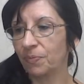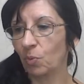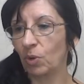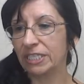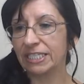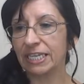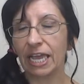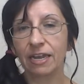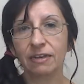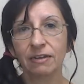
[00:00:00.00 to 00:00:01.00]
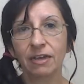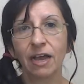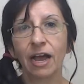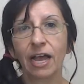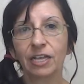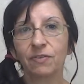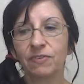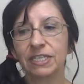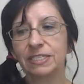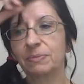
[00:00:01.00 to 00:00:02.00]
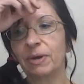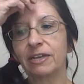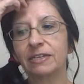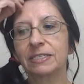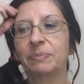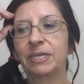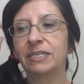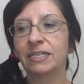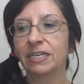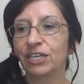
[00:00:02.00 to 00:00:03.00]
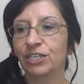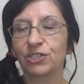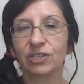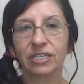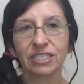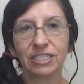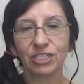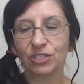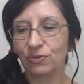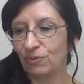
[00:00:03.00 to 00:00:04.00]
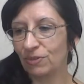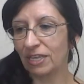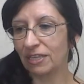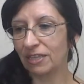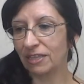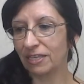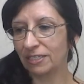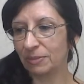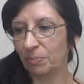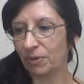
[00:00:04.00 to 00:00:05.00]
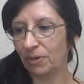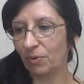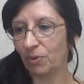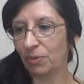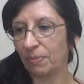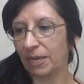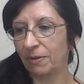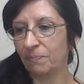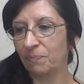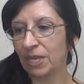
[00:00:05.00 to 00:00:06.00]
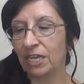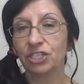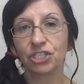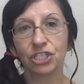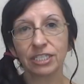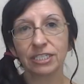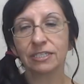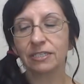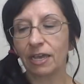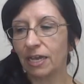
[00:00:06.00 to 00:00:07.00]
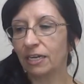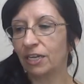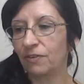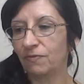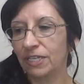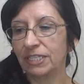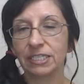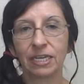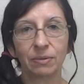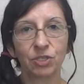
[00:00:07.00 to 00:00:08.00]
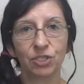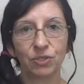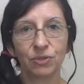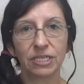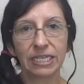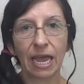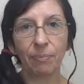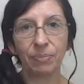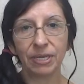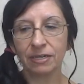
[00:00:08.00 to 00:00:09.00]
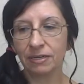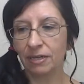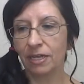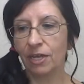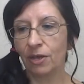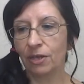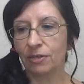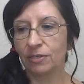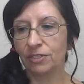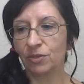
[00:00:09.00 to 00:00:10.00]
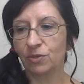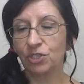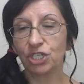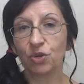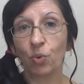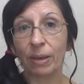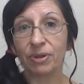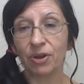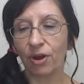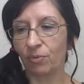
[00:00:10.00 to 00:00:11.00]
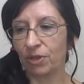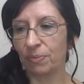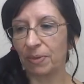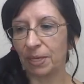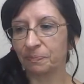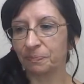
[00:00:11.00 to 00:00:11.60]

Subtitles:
Once again, I convinced my husband to listen to this book with me, just as I had convinced him to do the tapping solution webinar with me.